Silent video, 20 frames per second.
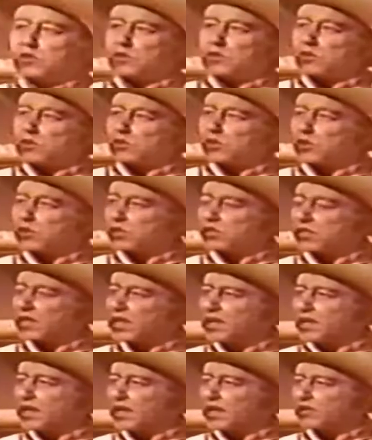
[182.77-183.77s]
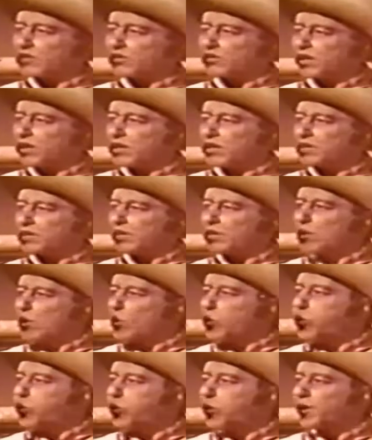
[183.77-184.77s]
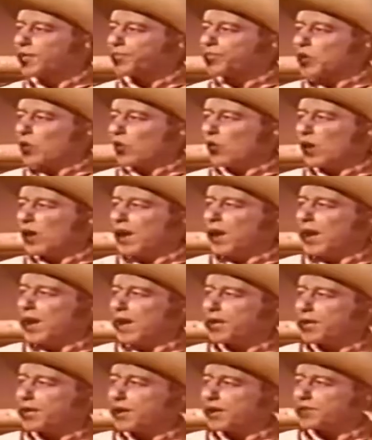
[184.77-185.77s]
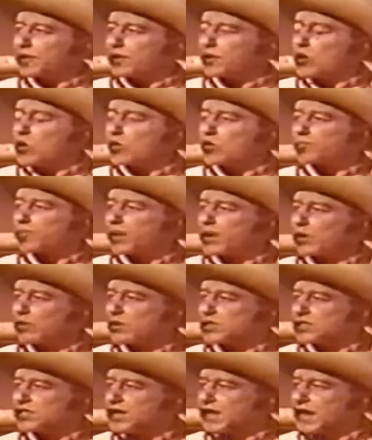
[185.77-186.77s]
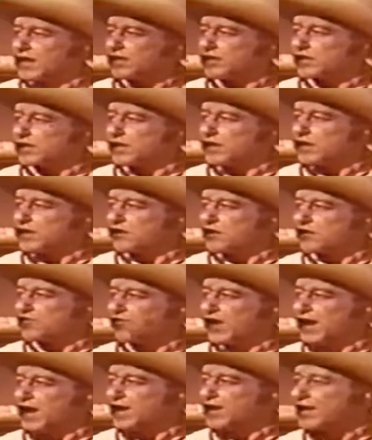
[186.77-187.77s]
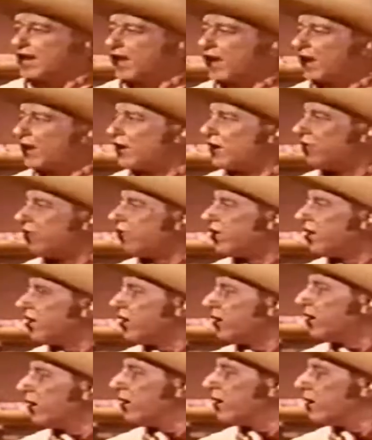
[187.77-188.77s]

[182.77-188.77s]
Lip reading: You shouldn't have said that, stranger. Why, nothing goes better with snacks than nature's vitality drink,